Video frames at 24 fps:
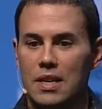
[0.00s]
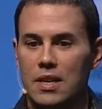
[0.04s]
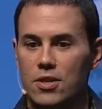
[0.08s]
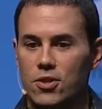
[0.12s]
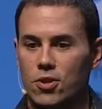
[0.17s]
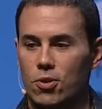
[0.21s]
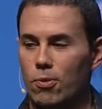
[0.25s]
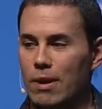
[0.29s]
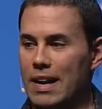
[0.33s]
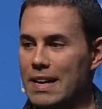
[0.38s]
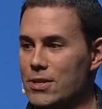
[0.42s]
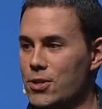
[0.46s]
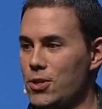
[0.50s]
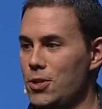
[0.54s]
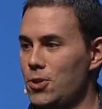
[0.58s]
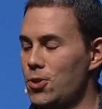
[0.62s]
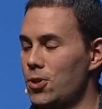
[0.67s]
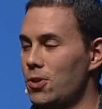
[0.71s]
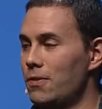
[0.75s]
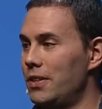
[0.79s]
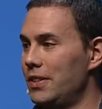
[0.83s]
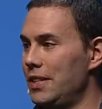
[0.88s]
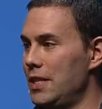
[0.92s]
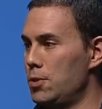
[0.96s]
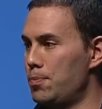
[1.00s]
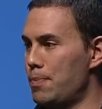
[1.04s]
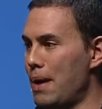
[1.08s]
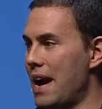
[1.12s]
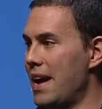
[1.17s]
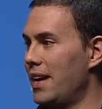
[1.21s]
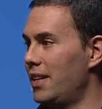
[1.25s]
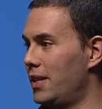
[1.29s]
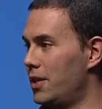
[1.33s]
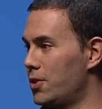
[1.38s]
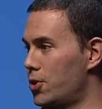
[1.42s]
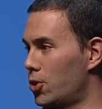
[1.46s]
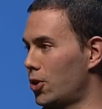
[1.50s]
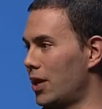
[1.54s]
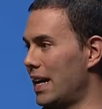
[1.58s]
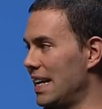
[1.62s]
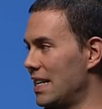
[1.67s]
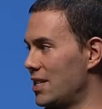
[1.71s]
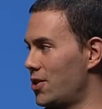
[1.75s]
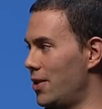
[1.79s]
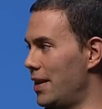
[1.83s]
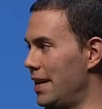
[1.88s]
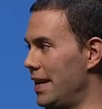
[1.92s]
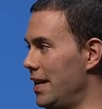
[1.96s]
So we're actually sort of on these parallel
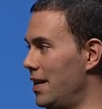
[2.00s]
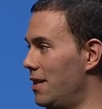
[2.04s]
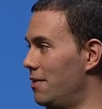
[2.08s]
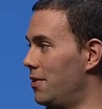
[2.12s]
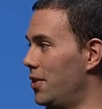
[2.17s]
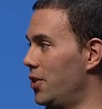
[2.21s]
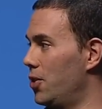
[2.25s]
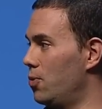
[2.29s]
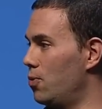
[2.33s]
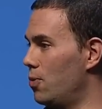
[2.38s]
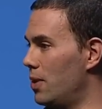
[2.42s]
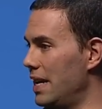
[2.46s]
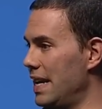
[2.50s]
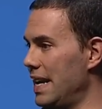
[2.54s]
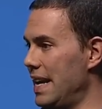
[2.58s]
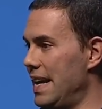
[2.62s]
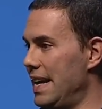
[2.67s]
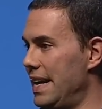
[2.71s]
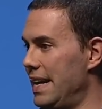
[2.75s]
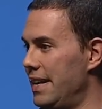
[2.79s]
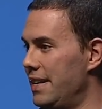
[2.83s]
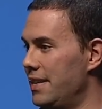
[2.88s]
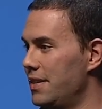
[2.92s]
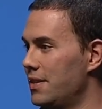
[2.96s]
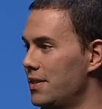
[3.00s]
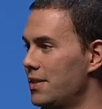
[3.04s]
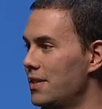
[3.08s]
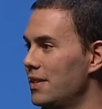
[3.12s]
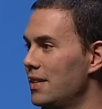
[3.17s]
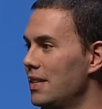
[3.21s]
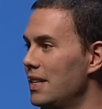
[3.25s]
tracks right now. on the one hand,